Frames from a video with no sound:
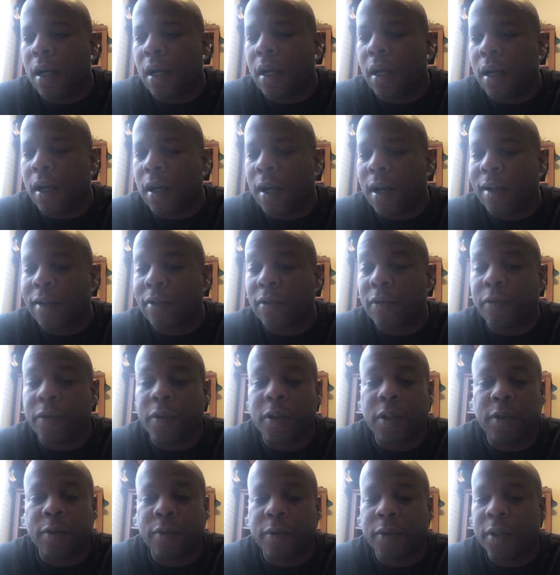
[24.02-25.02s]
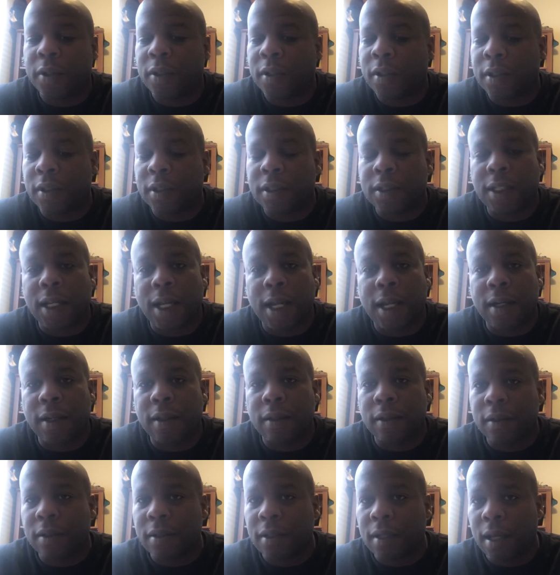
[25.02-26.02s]
Uh, I was very, very
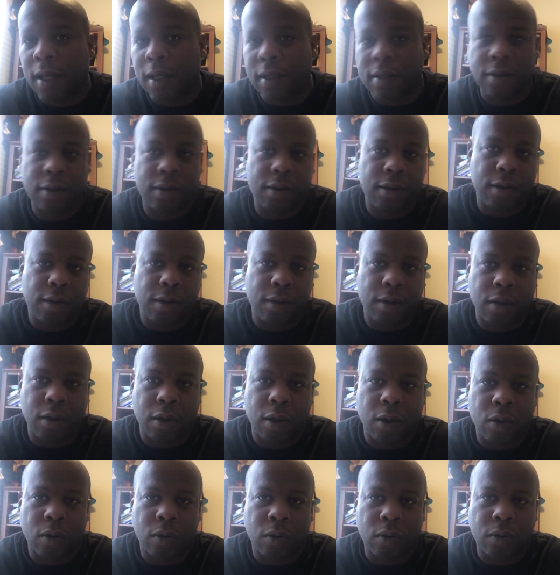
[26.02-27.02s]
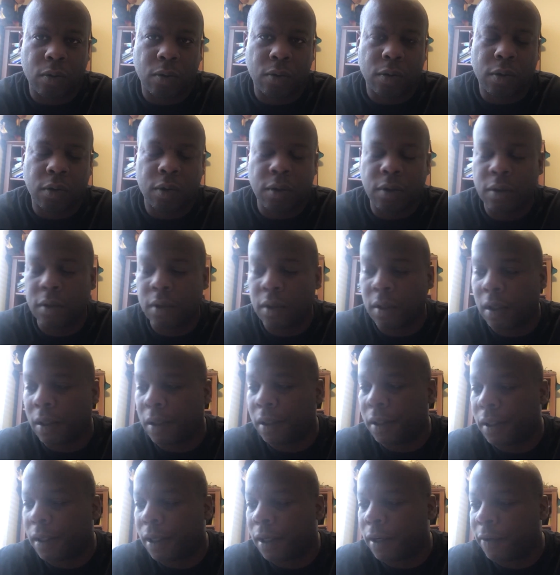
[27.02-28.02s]
excited. It's like a load uh,
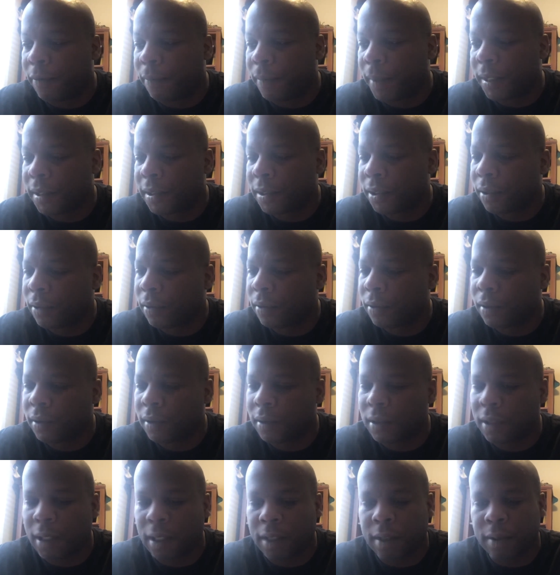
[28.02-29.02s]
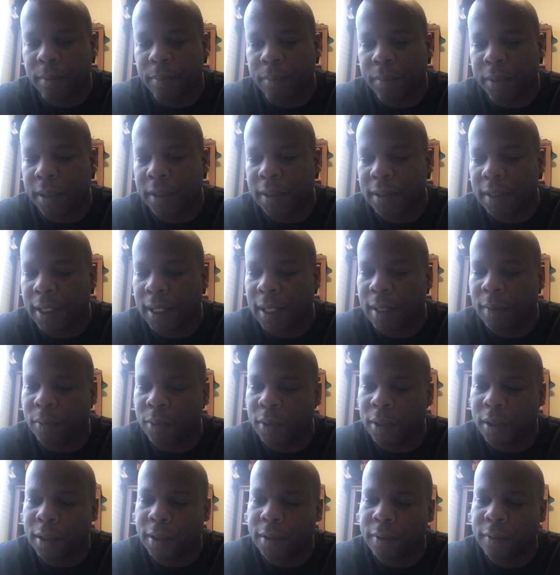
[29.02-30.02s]
off my shoulders, like a big time
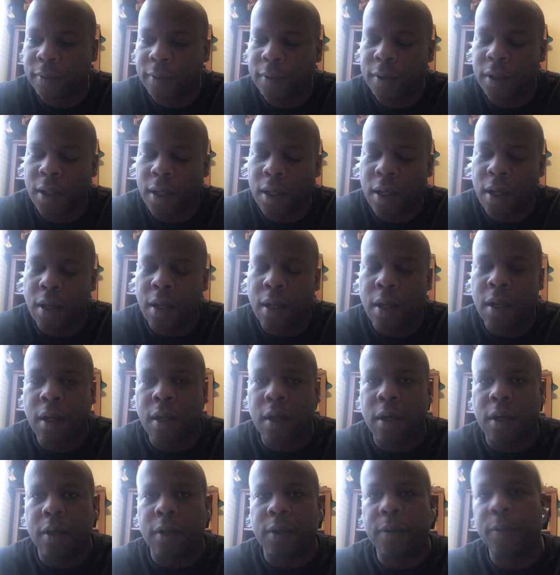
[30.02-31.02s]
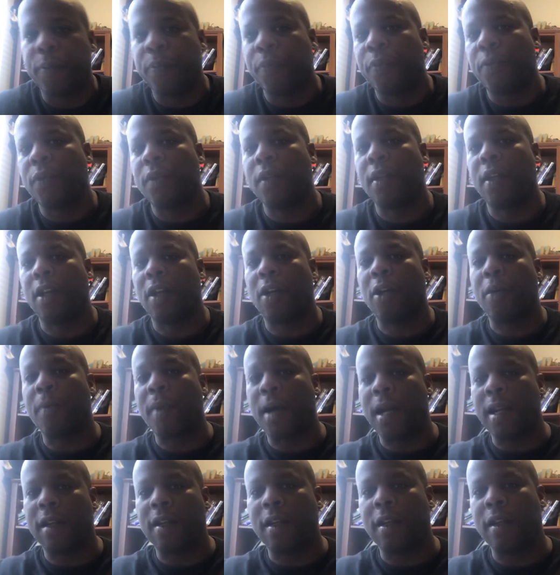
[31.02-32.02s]
relief. Um,
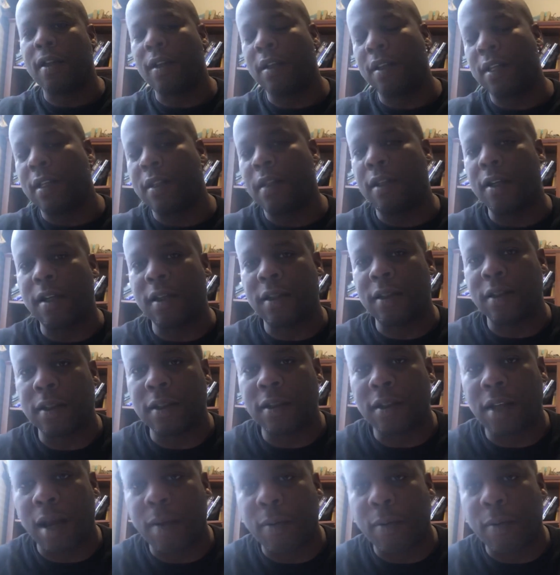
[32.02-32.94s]
everybody that does these